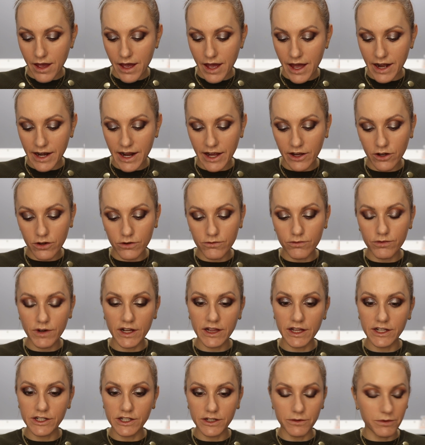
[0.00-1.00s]
And I could
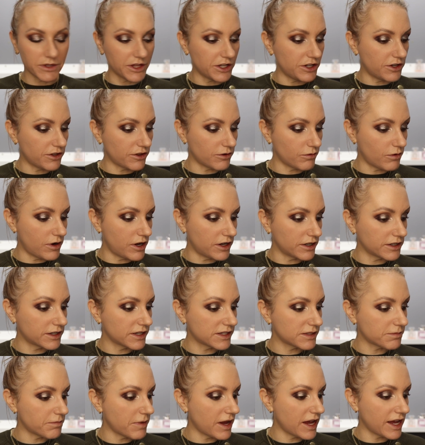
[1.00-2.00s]
really do with another one
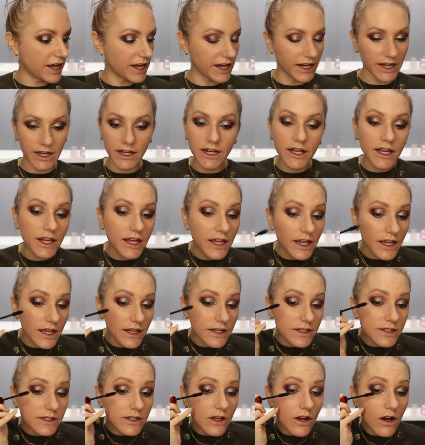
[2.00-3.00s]
because mine
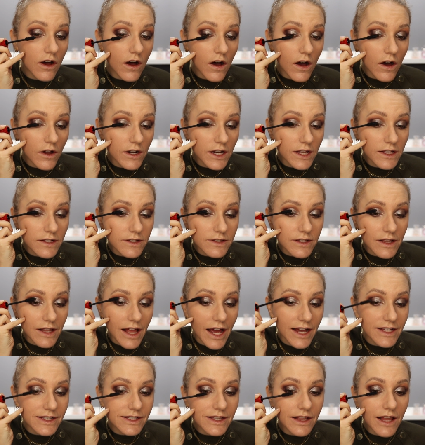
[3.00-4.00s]
is on its
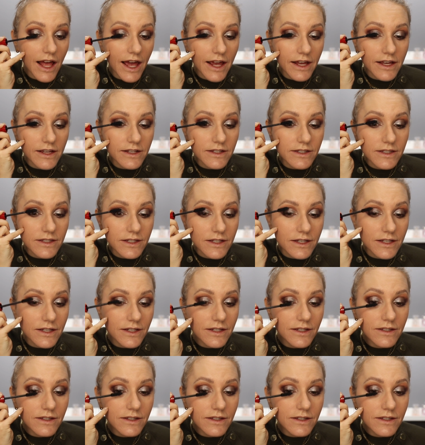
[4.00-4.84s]
last legs.